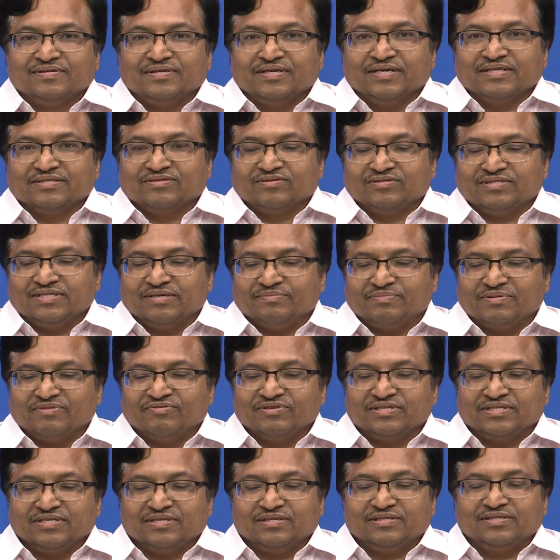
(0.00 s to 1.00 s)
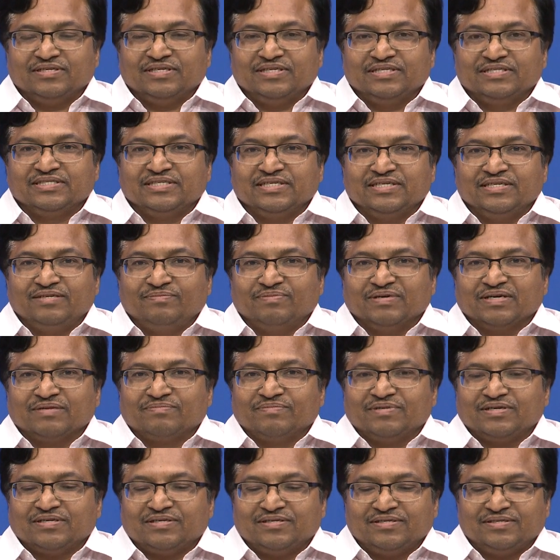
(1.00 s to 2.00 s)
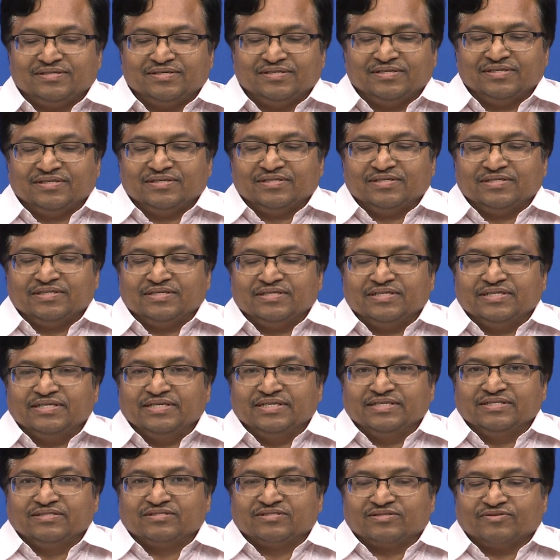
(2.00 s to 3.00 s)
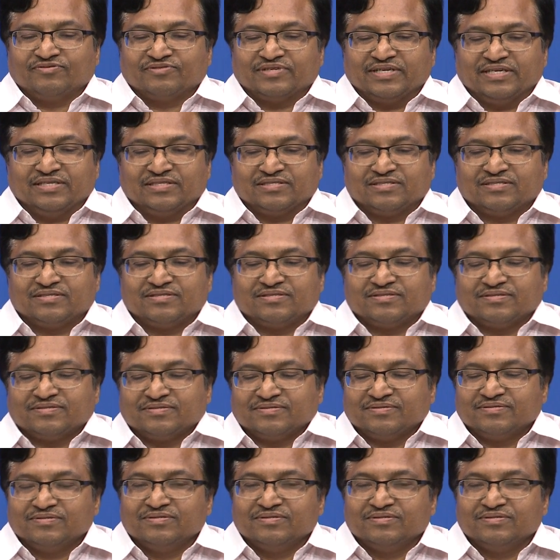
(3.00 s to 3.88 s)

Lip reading: Associate Professor in the ECE Department, Indian Institute of Science.